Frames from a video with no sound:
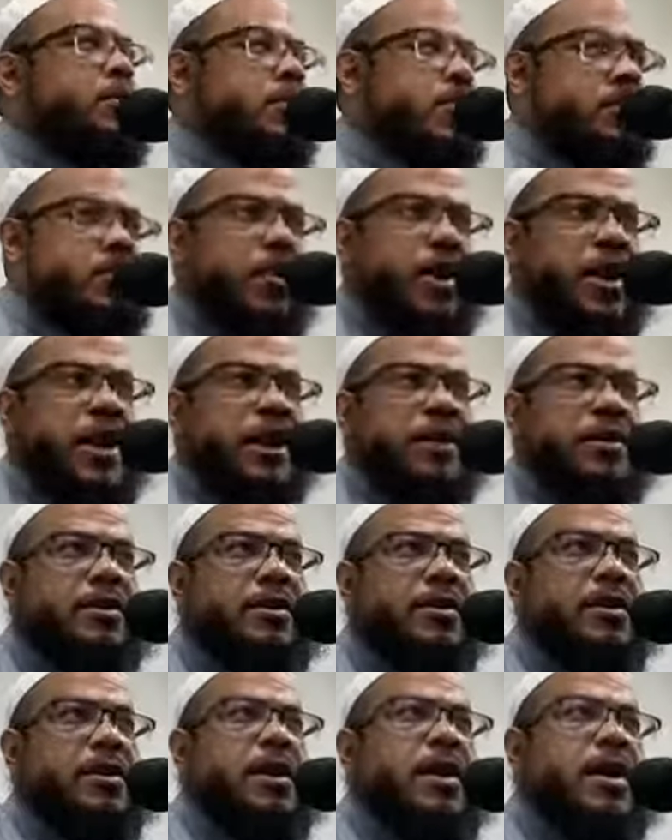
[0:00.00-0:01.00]
to pray.
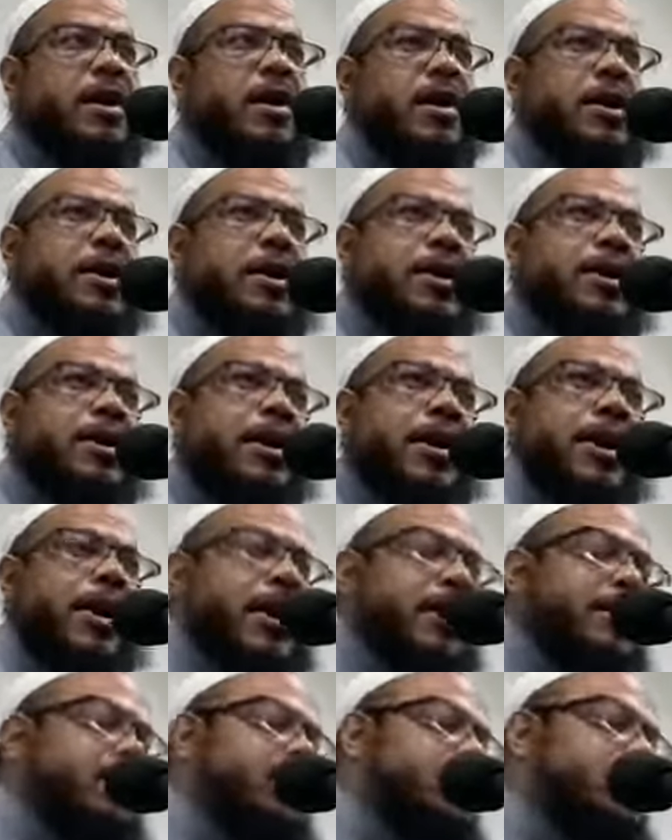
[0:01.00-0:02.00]
Uh,
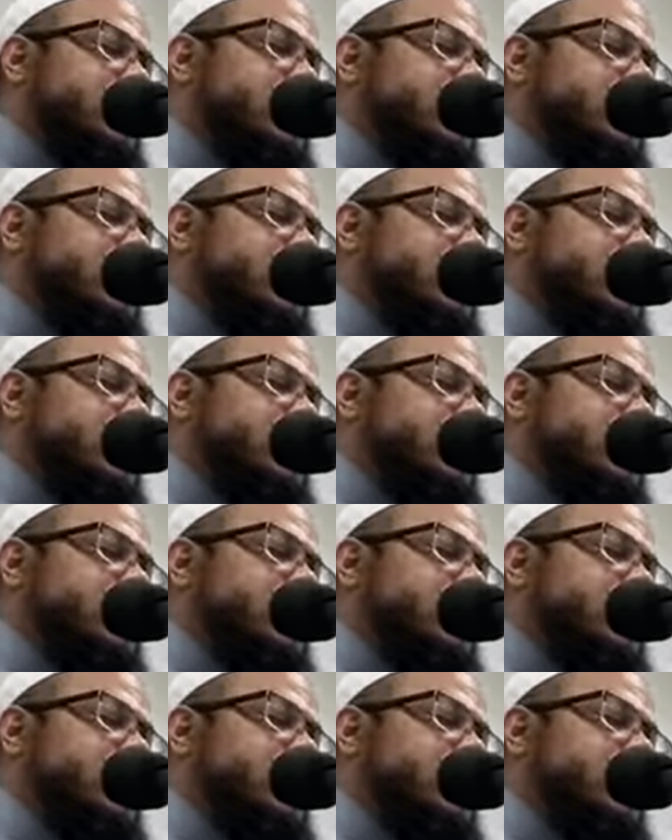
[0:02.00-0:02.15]
and